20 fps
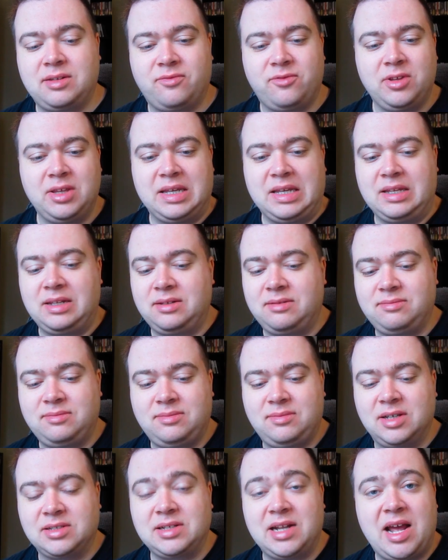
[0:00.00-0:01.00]
really
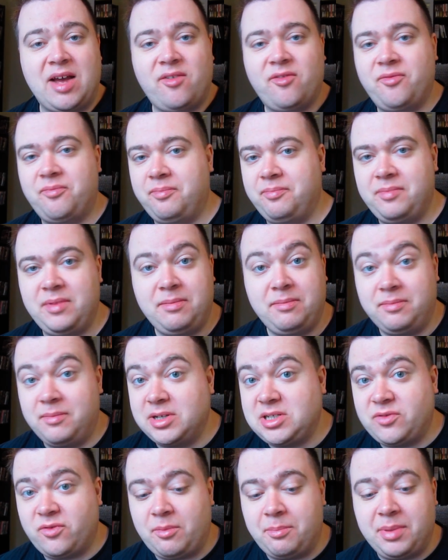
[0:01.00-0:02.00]
doesn't have
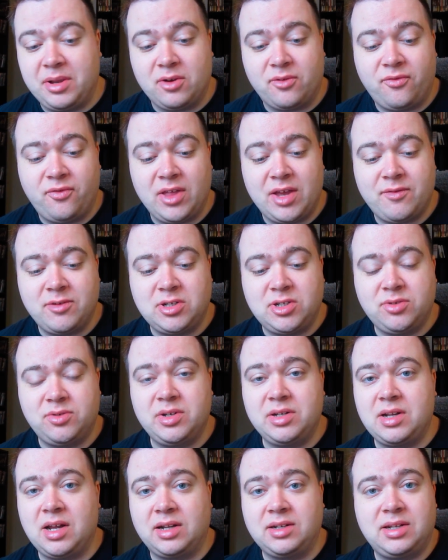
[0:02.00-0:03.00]
much of a beer flavor to
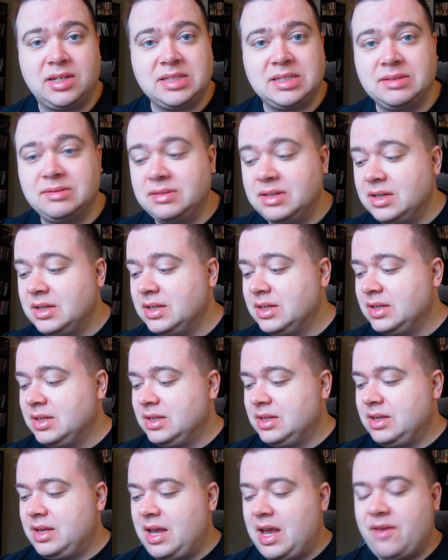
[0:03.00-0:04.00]
it. Doesn't
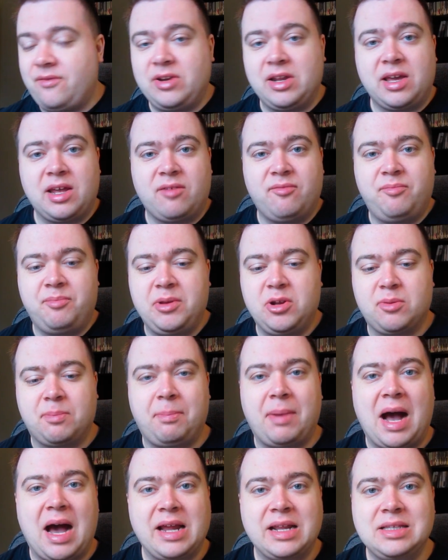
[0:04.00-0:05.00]
have any kind of beer
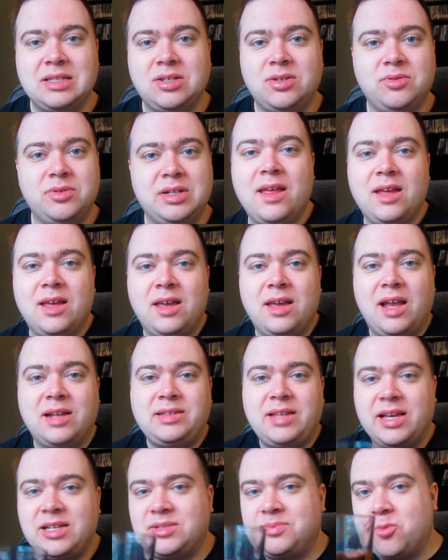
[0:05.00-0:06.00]
body to it. It
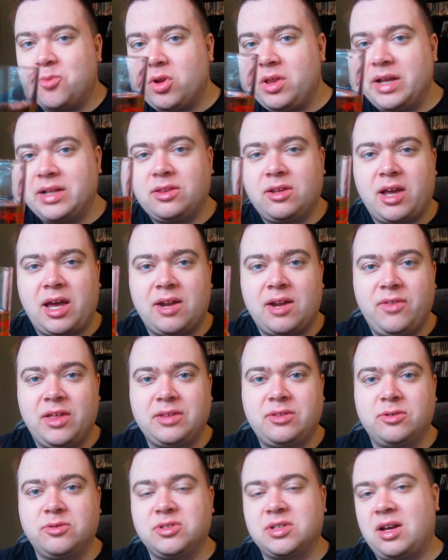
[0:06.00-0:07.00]
tastes more like kind of
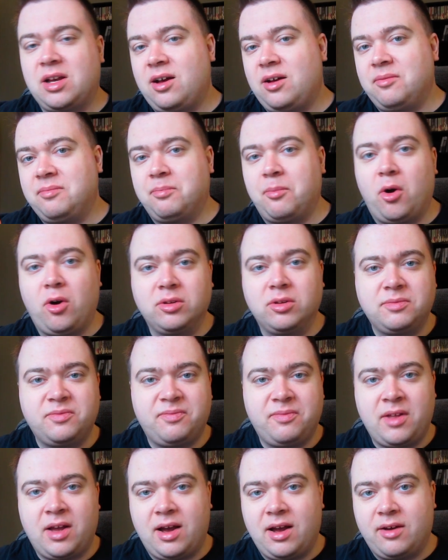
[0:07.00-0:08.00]
like those malt
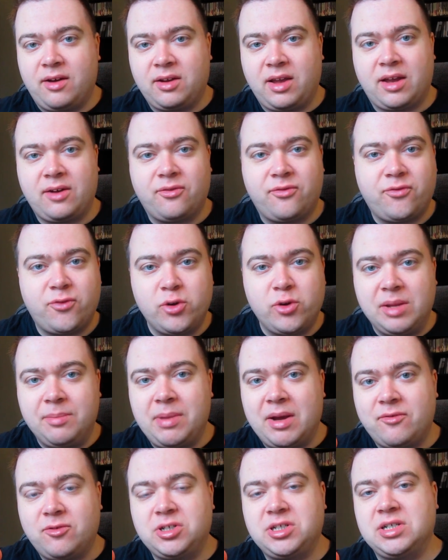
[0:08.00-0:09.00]
kind of fruity
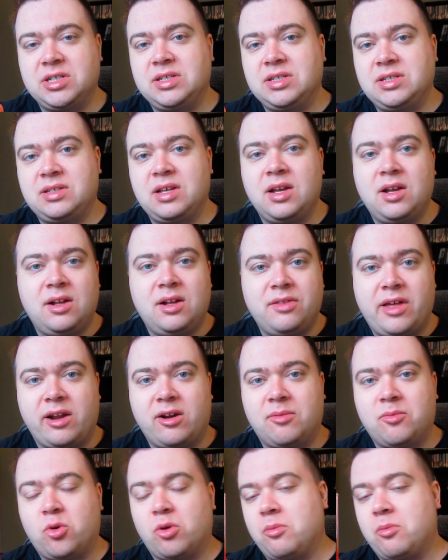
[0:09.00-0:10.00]
beverages that
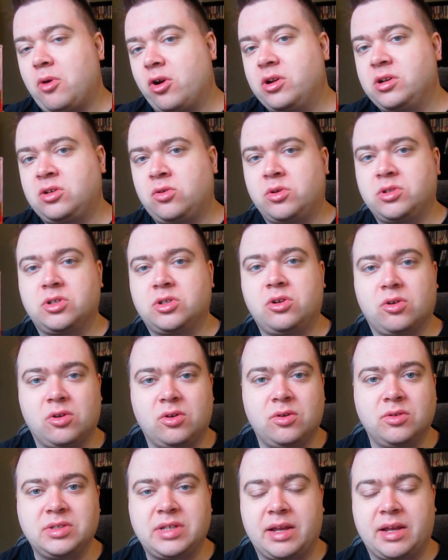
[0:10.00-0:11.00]
are more marketed towards
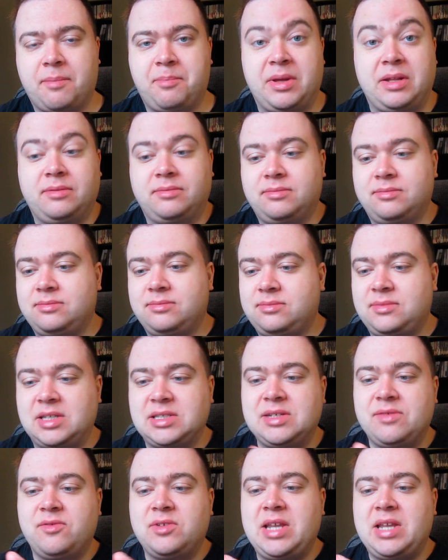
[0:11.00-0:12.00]
girls, but
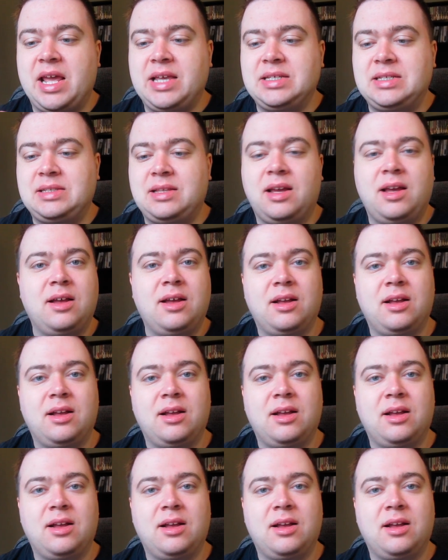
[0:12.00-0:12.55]
doesn't even taste